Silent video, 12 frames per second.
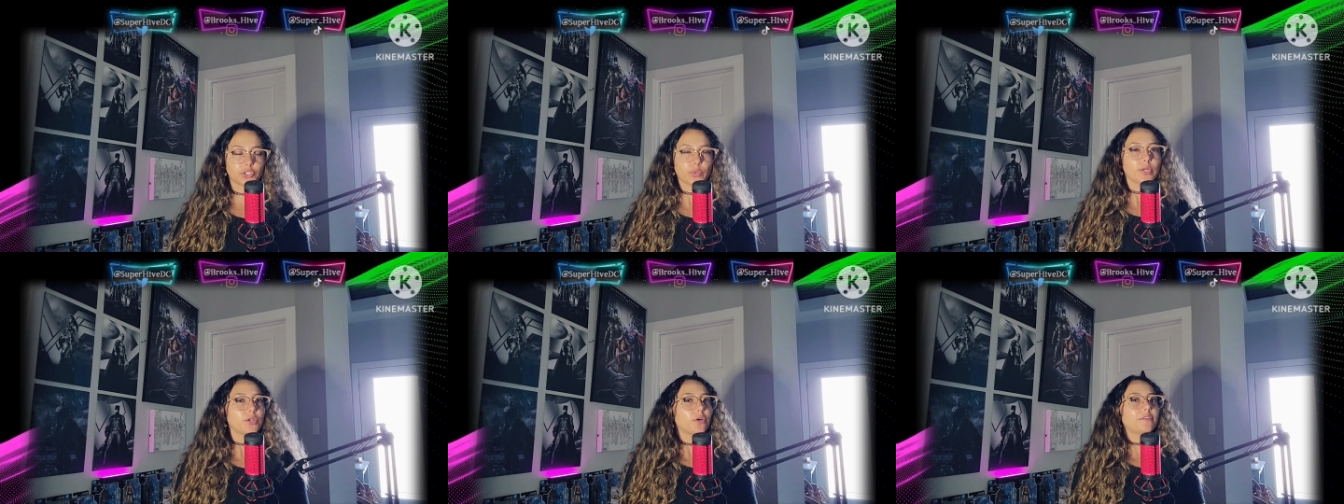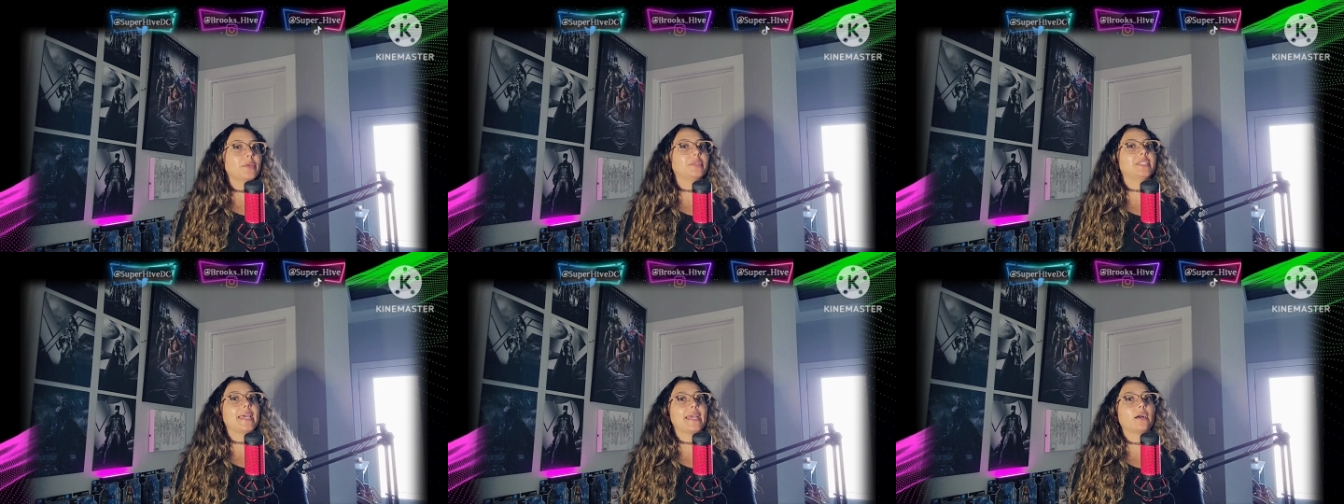So I don't know if he would
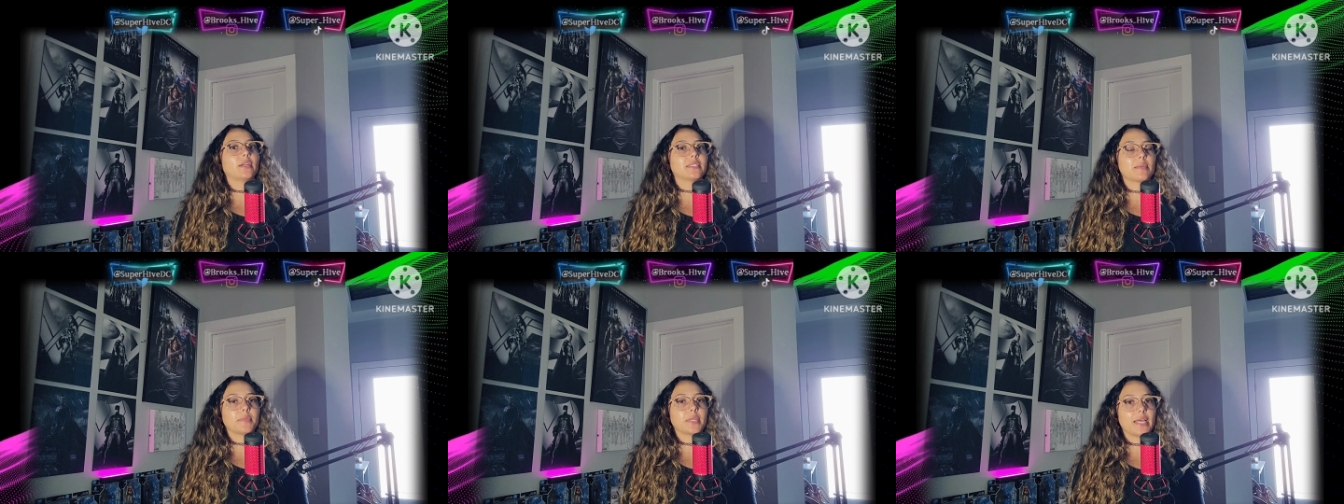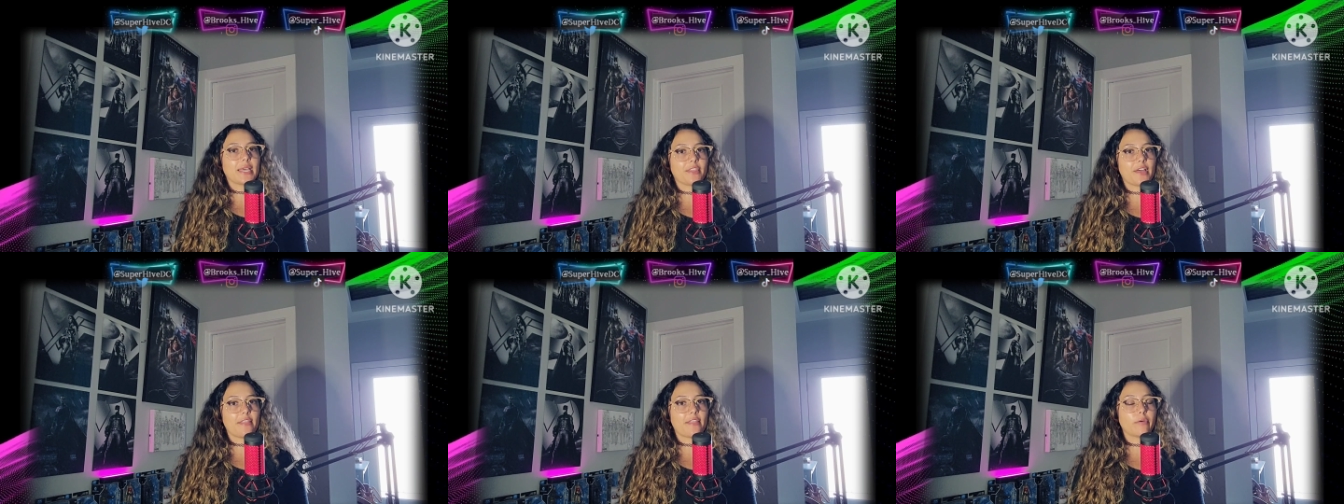take on something like
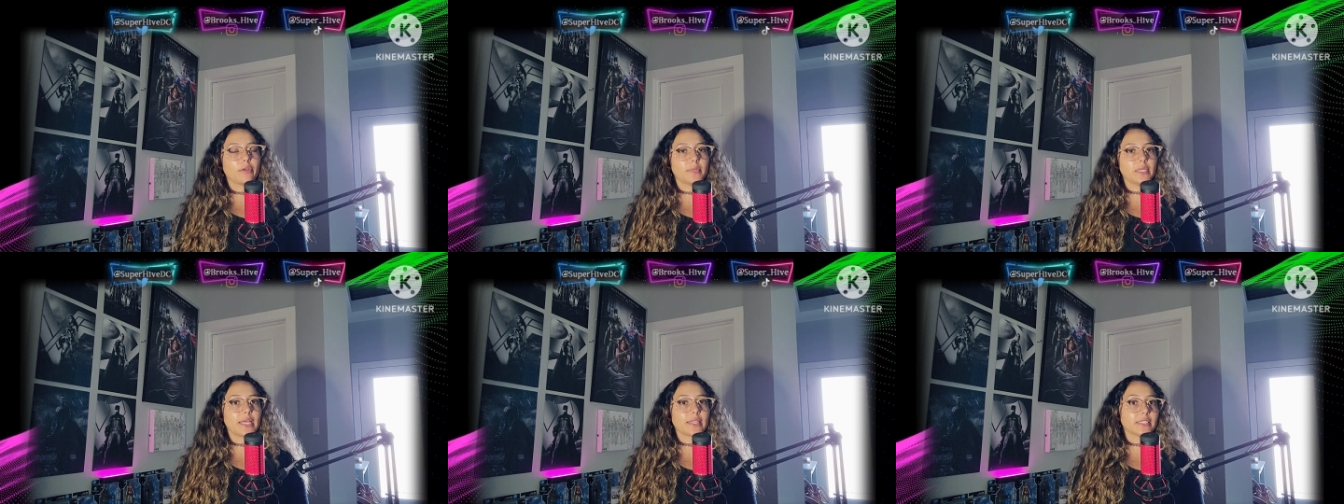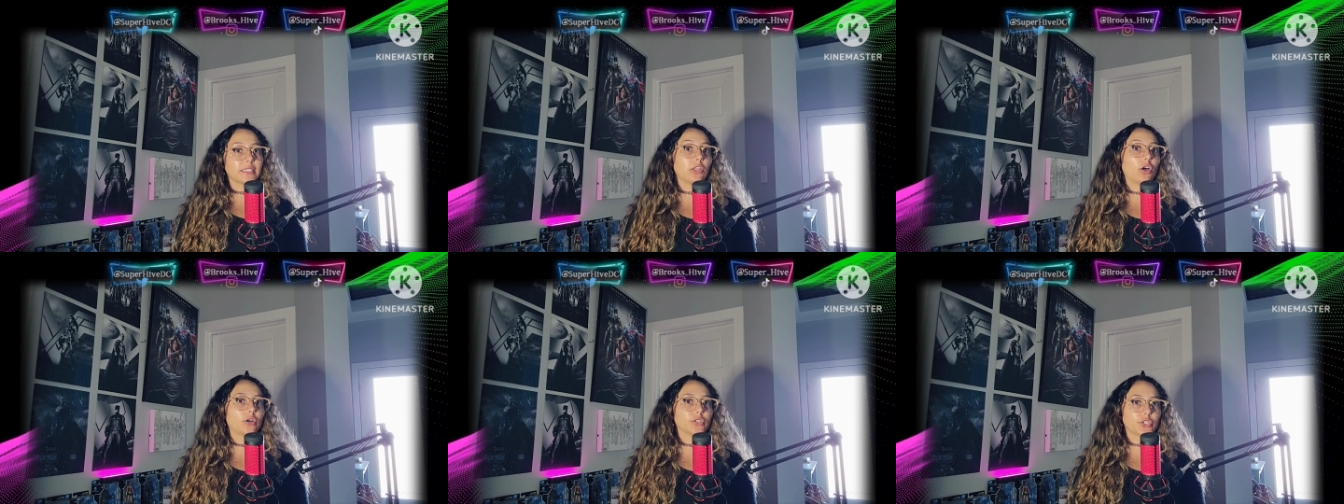that. That would be like this
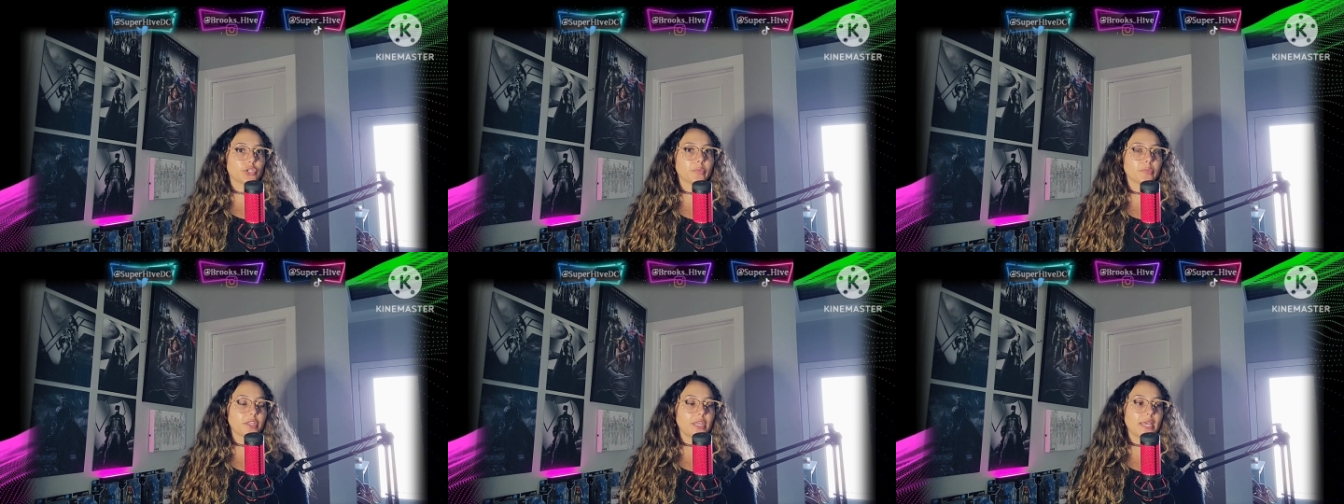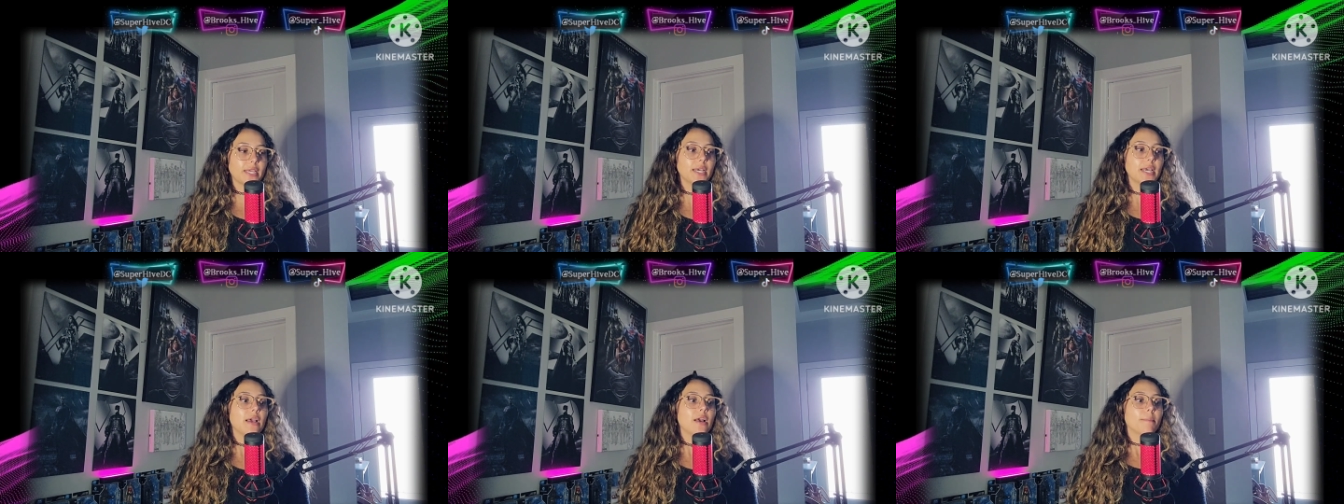long-term thing,
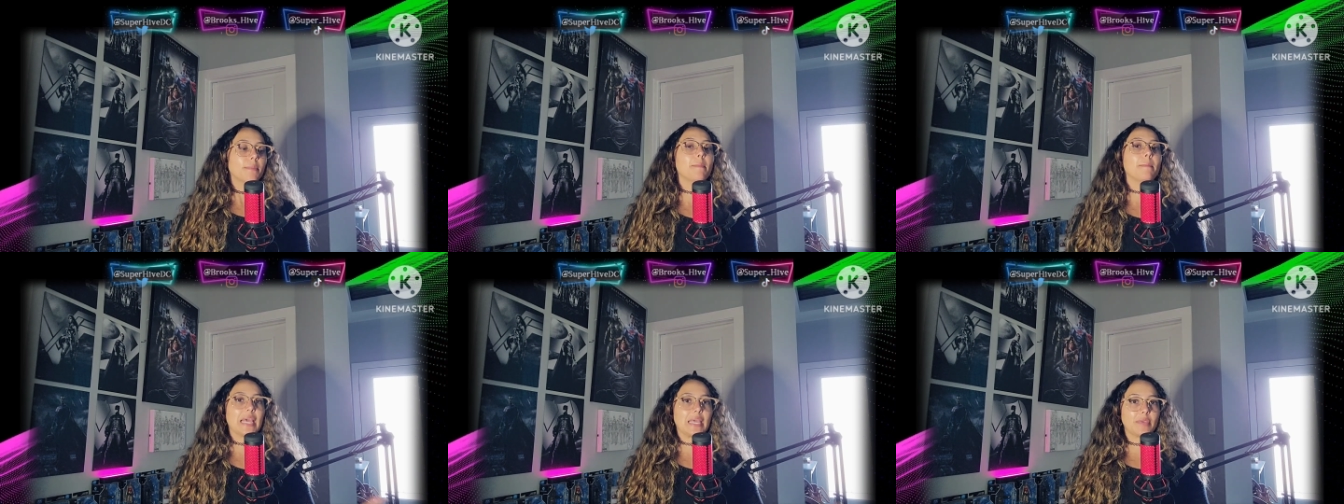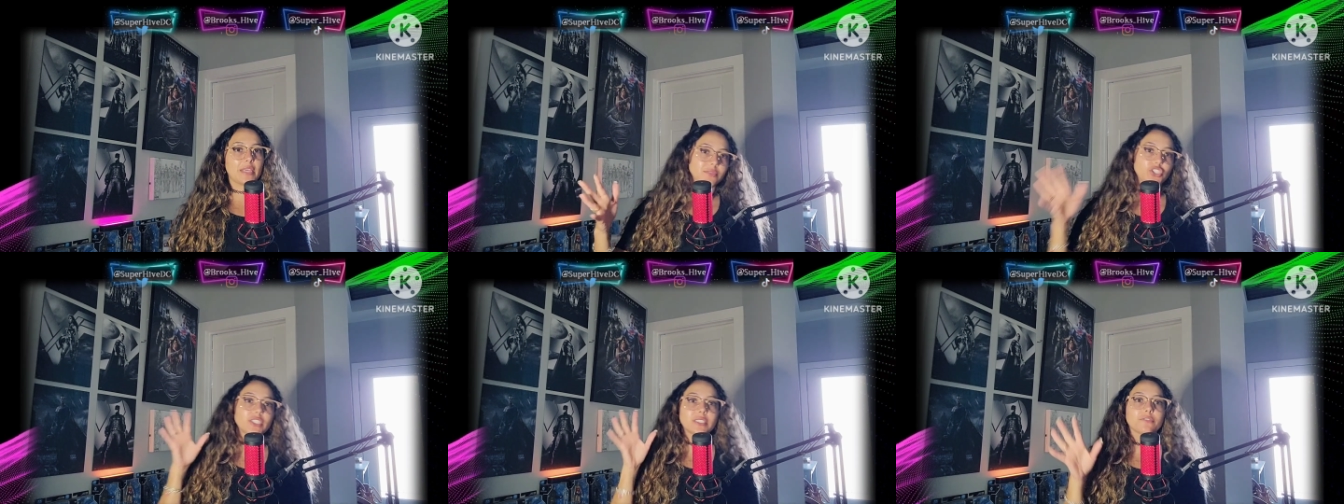but maybe
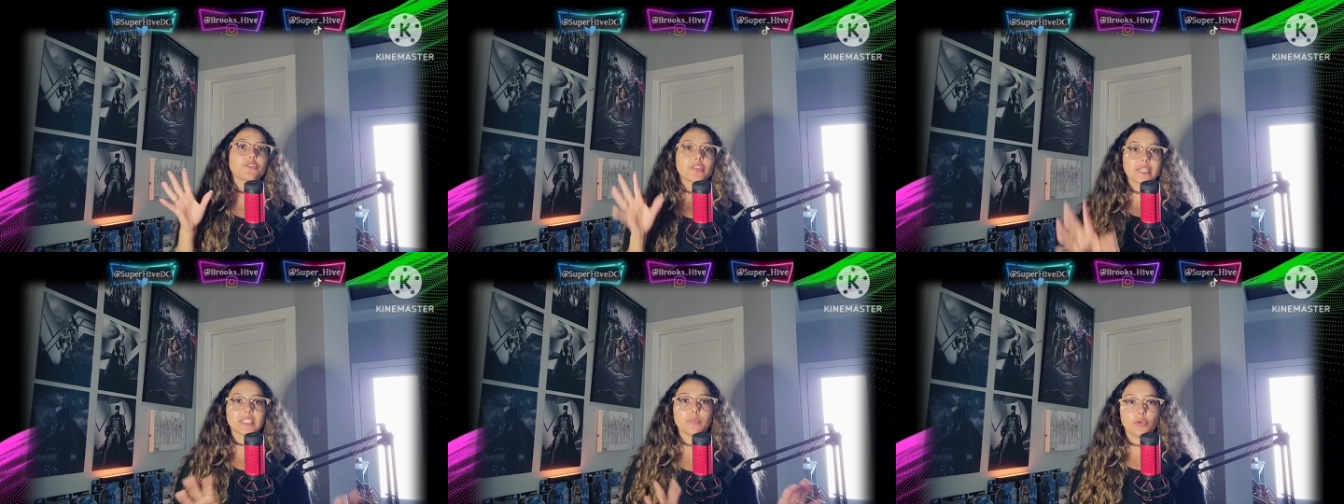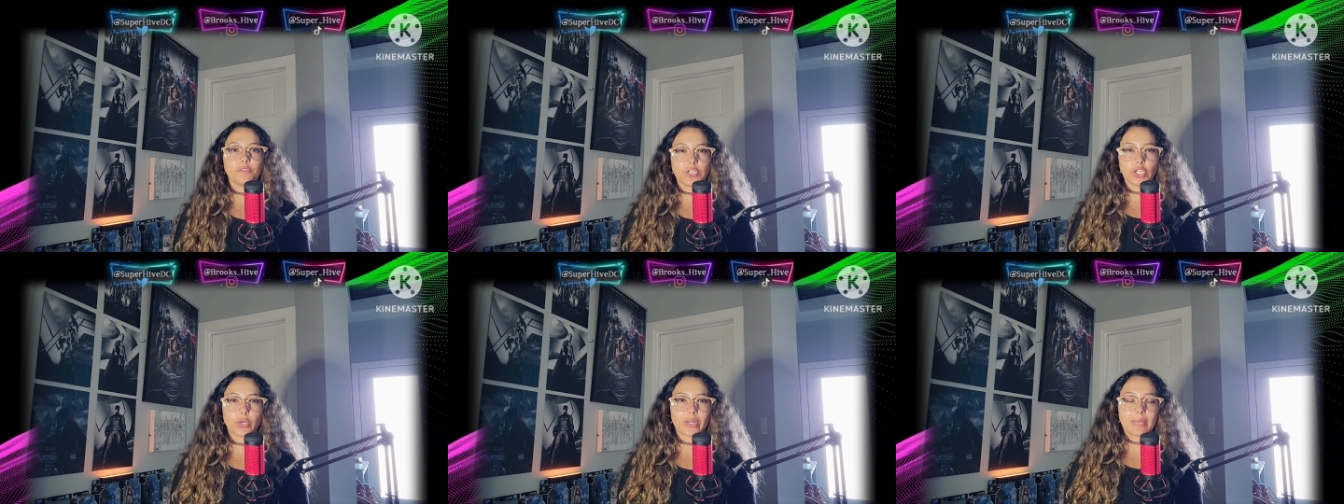just for this movie,
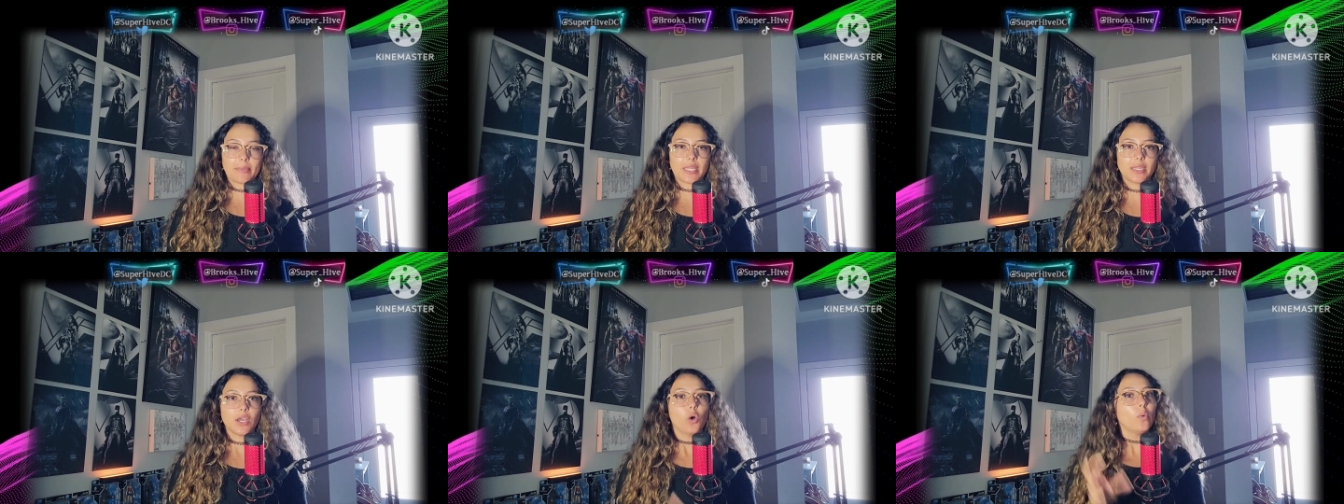you know what I mean?